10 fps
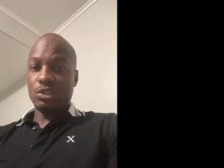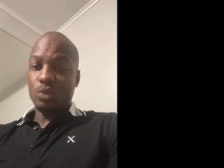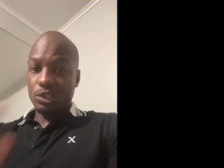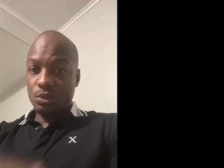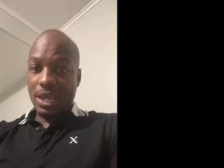
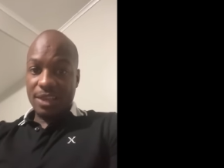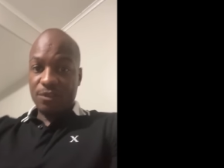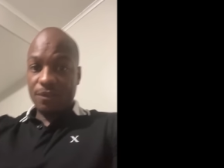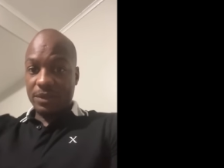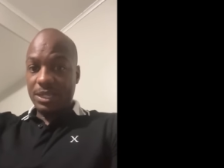Because once you
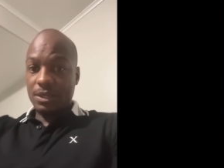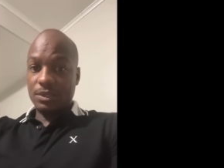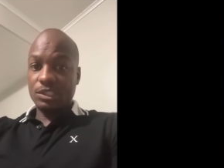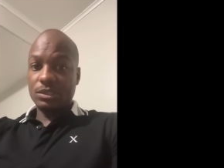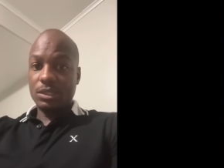ask for
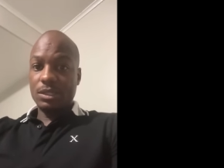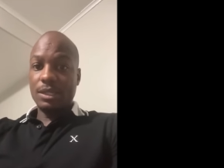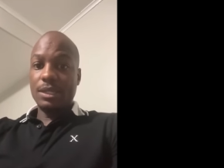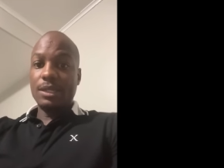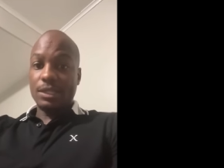forgiveness,
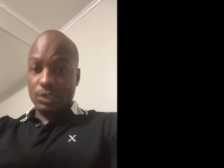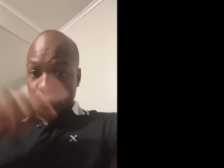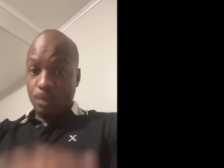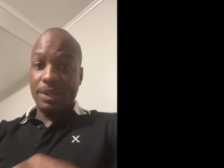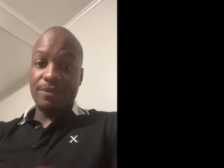
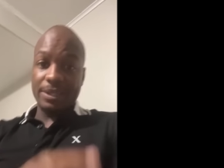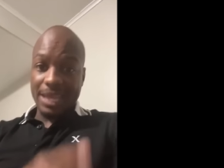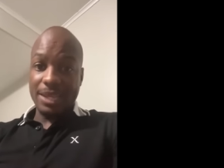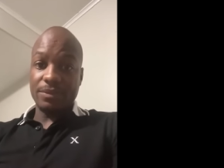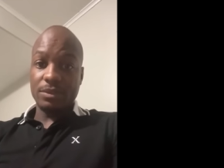you've been
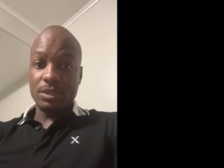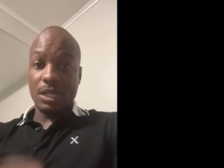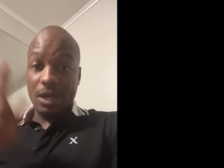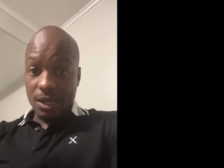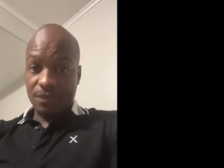forgiven.
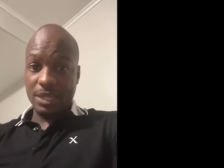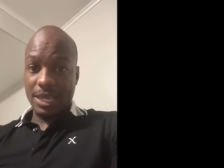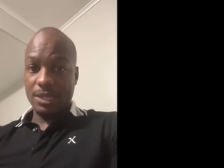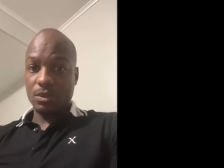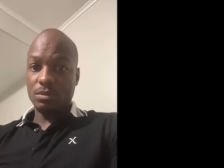God
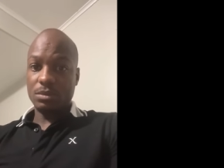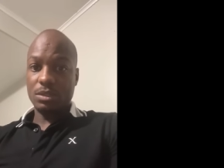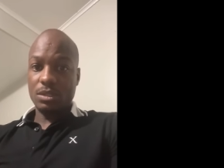forgave you.